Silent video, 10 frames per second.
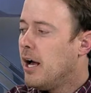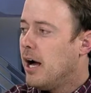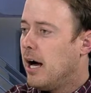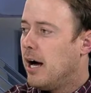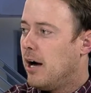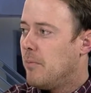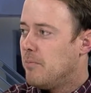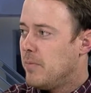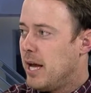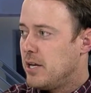um,
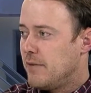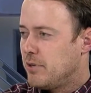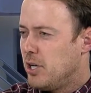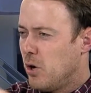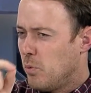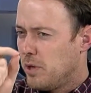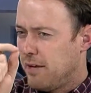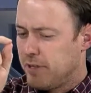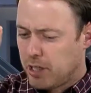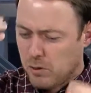and you have to know you
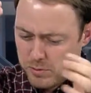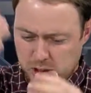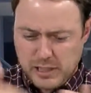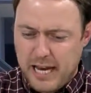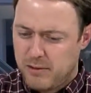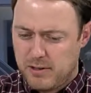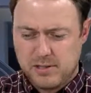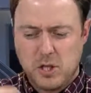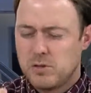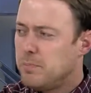have to go scan through this
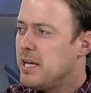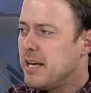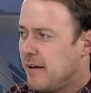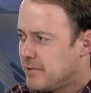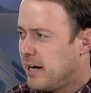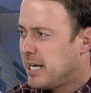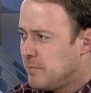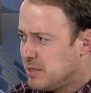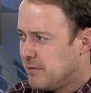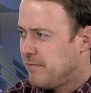huge PDF
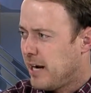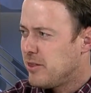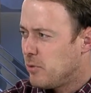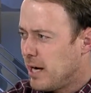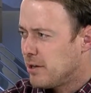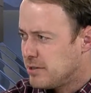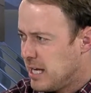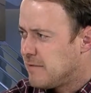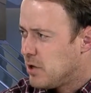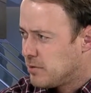document to find the records of
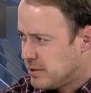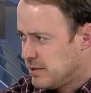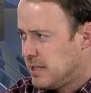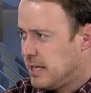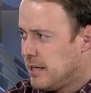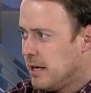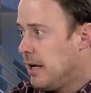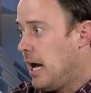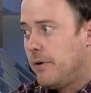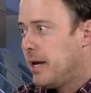that vote to see
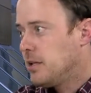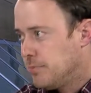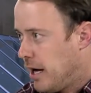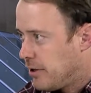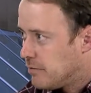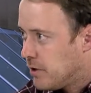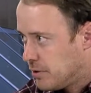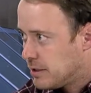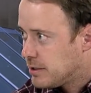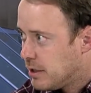how Caleb Rowden
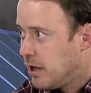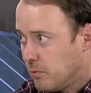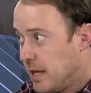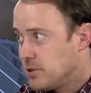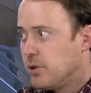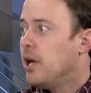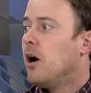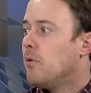voted, uh, yes or no